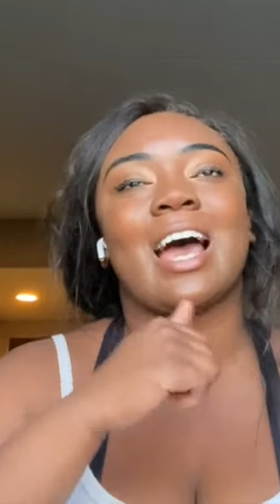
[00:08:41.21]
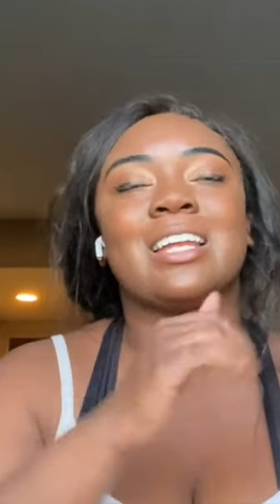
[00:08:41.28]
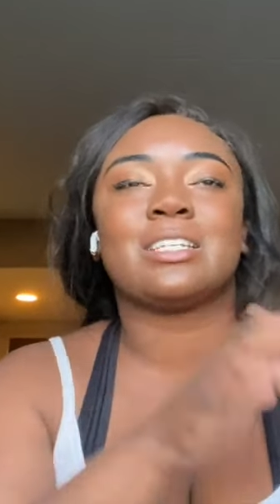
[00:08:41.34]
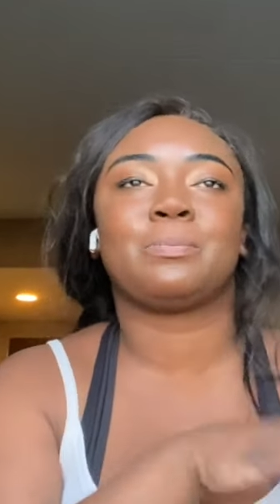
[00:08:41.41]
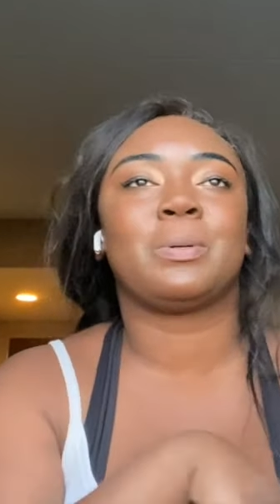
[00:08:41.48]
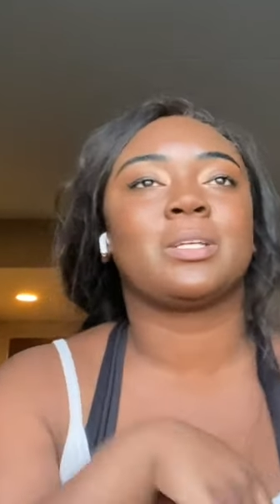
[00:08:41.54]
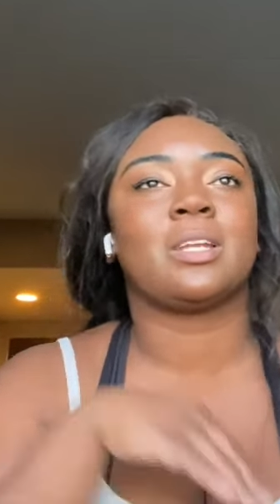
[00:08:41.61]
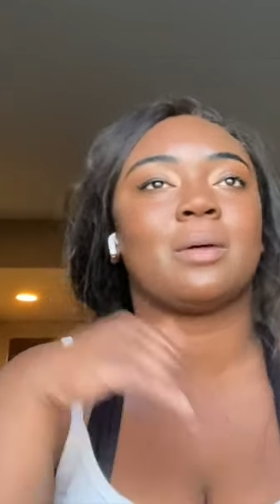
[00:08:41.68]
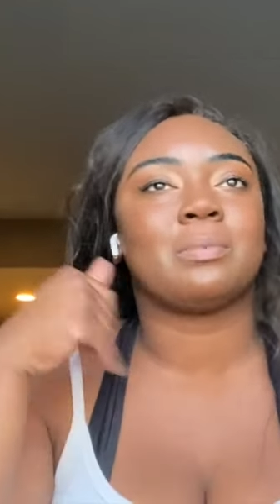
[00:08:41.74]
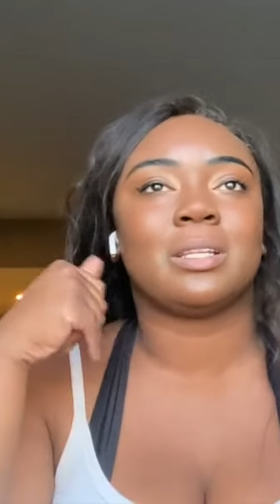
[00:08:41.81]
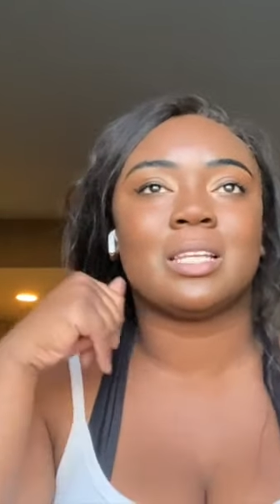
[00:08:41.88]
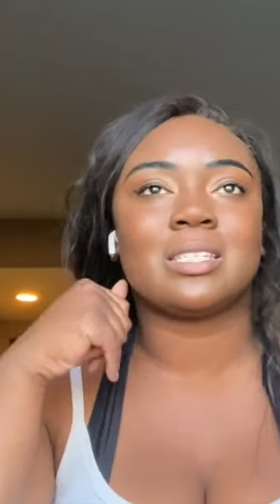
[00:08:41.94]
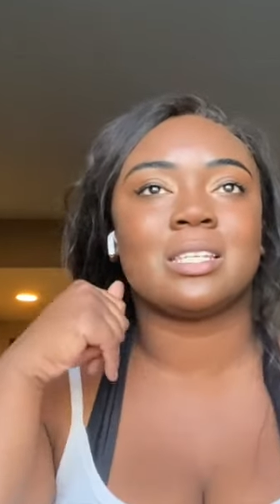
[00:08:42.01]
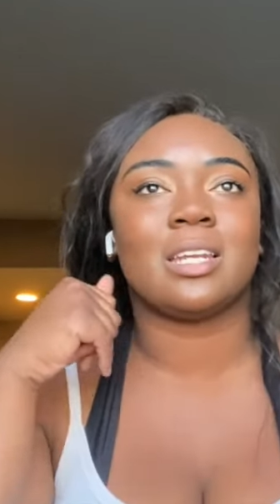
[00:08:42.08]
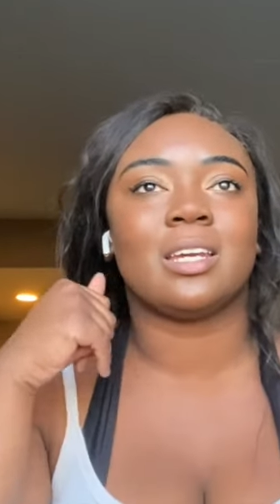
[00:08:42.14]
I just picked it up to
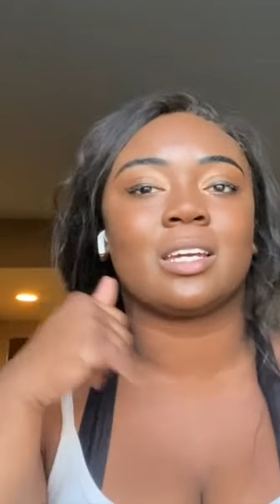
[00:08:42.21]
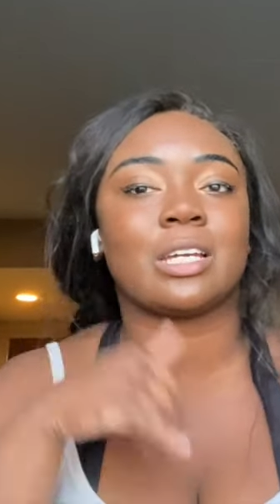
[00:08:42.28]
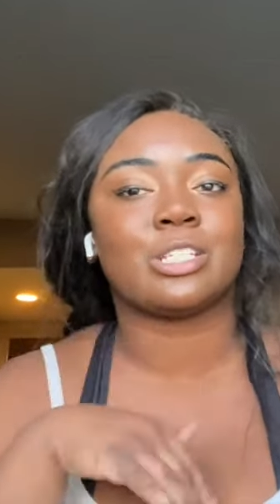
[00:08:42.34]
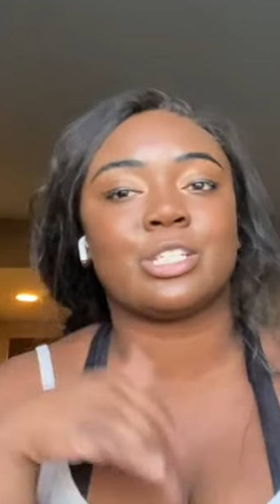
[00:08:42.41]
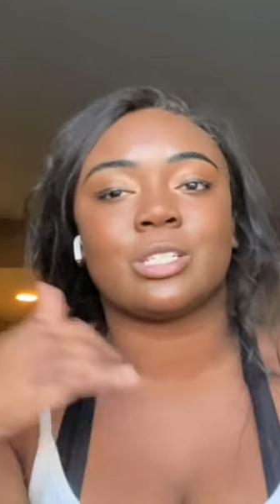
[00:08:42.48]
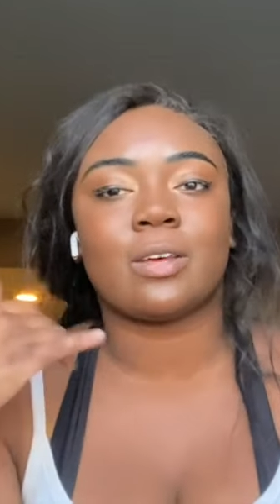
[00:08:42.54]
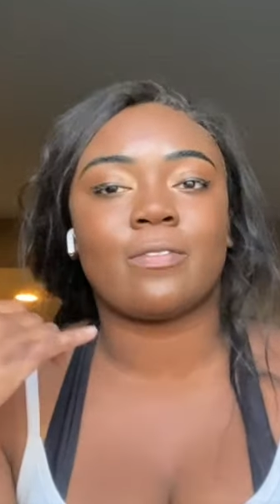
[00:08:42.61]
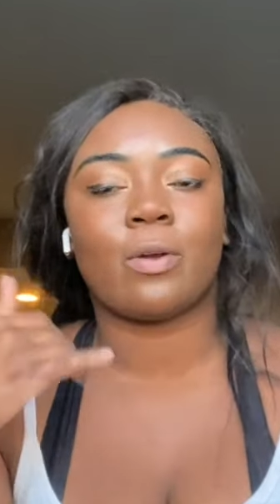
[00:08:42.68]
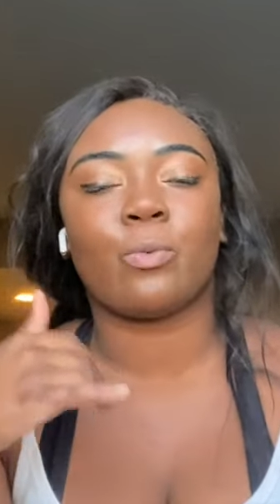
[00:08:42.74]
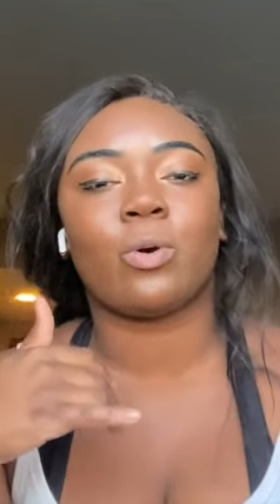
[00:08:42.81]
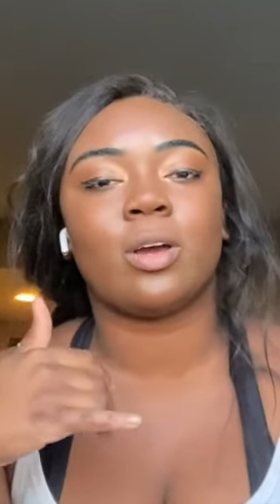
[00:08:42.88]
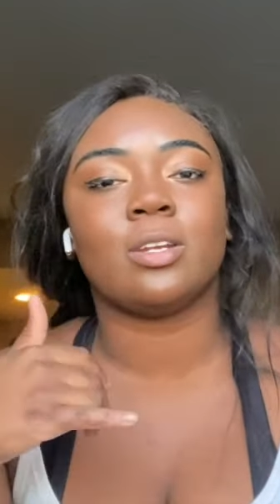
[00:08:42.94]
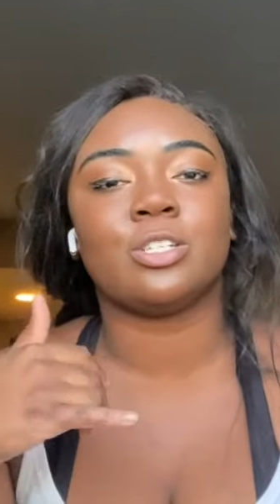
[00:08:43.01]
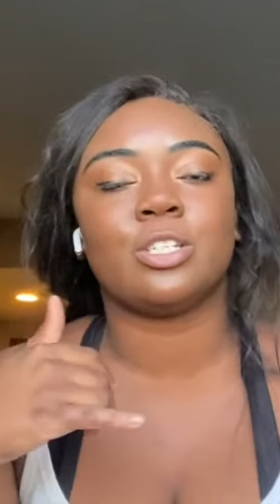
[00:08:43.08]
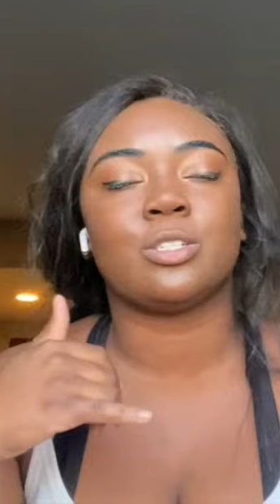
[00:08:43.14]
listen in because she's F A
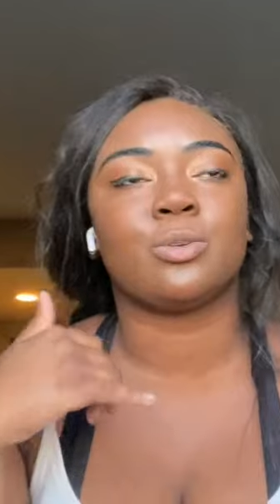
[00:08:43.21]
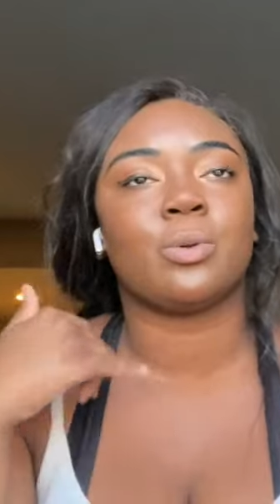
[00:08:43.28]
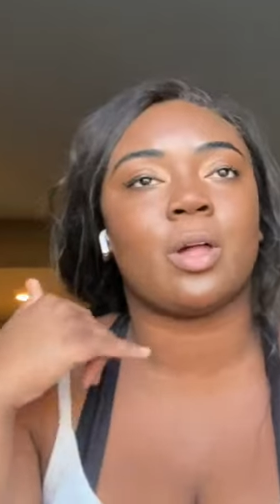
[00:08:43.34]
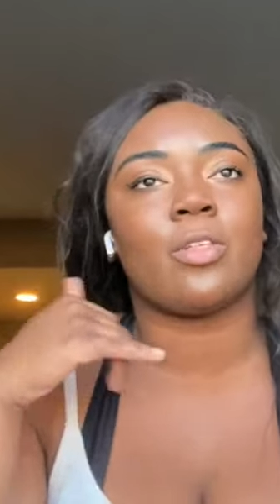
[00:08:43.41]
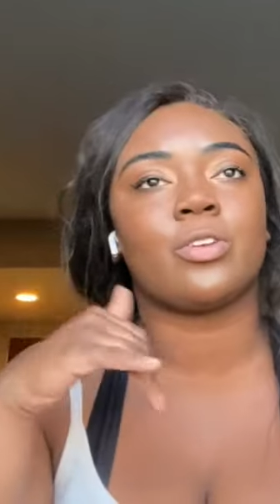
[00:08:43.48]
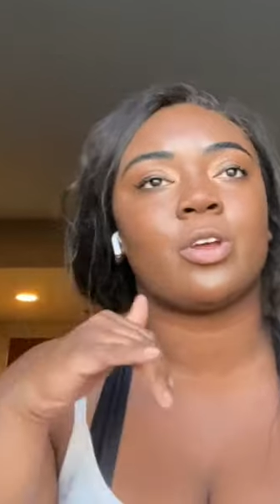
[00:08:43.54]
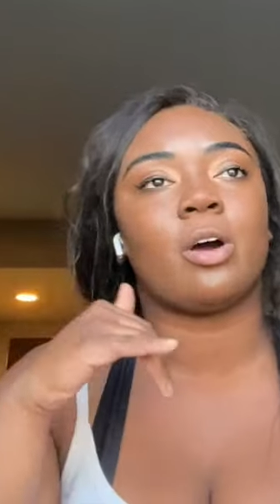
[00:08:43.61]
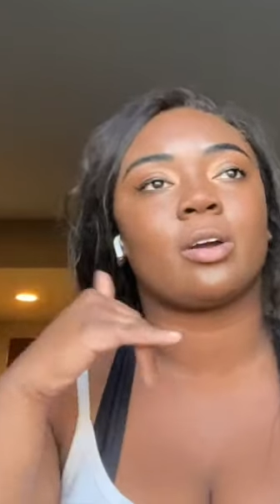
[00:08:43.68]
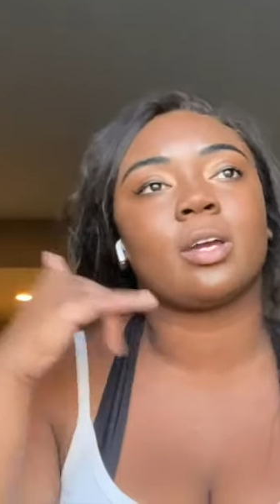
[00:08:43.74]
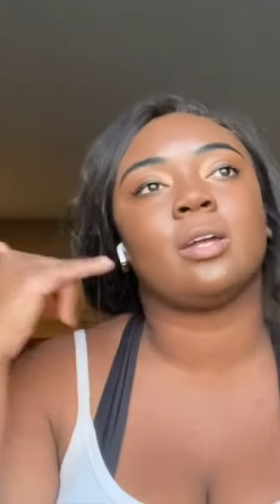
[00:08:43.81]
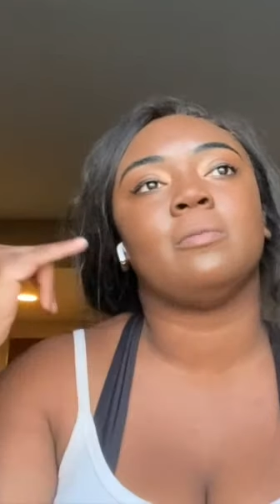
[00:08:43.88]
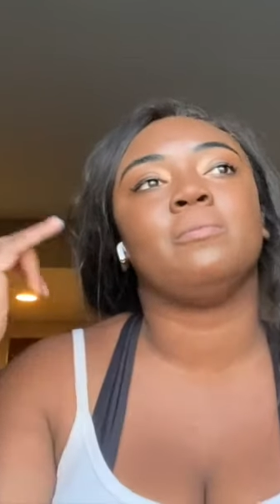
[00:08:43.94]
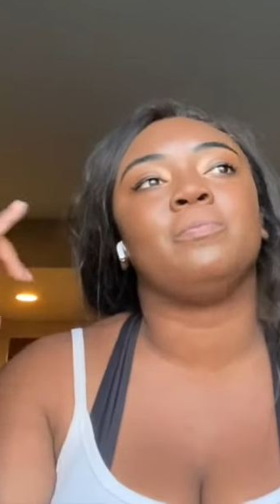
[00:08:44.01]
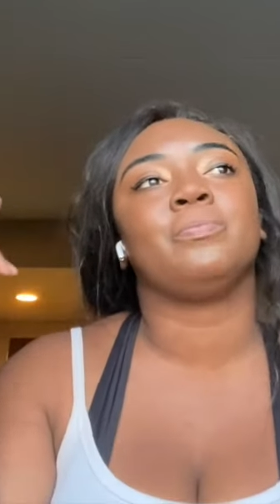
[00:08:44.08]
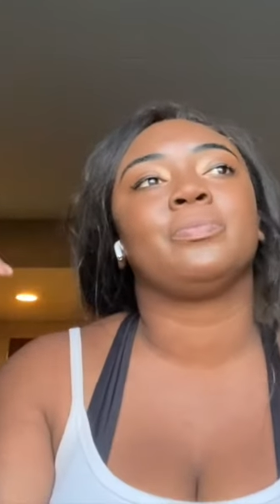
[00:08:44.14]
one, she's doing all the talking.